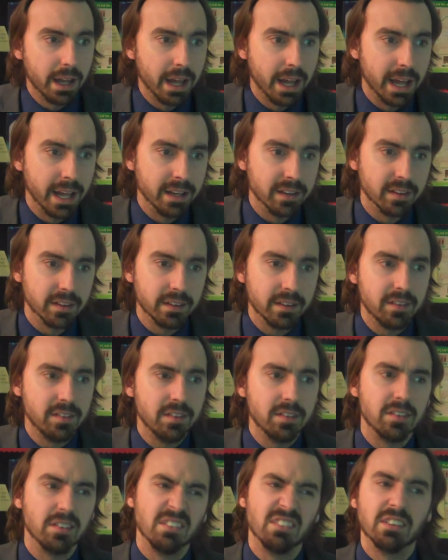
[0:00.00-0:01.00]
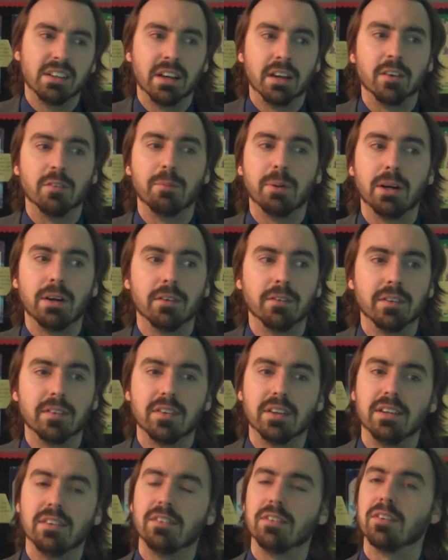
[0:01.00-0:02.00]
and this is kind of part of
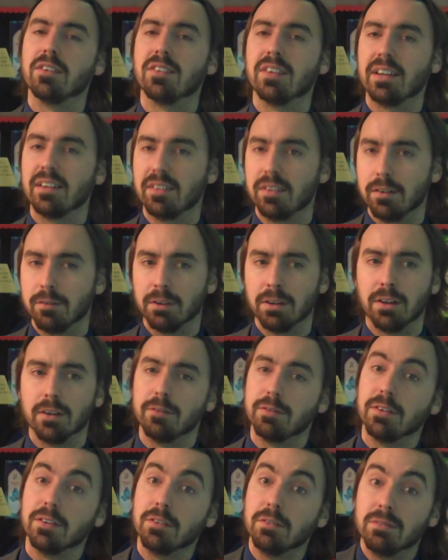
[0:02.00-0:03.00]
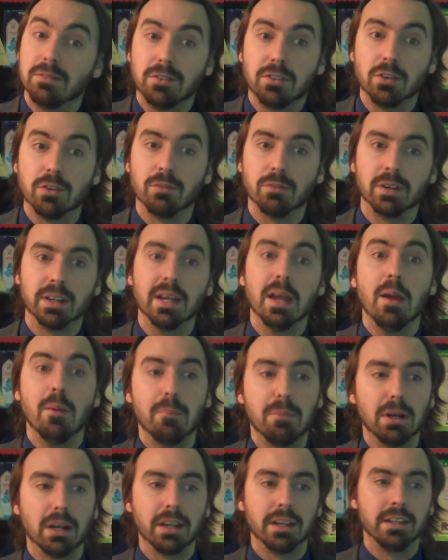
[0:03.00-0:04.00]
the teaching of the sanctity of life. You shouldn't really
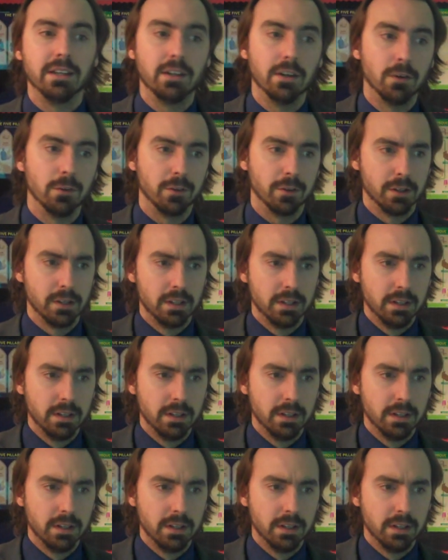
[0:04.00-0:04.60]
play God.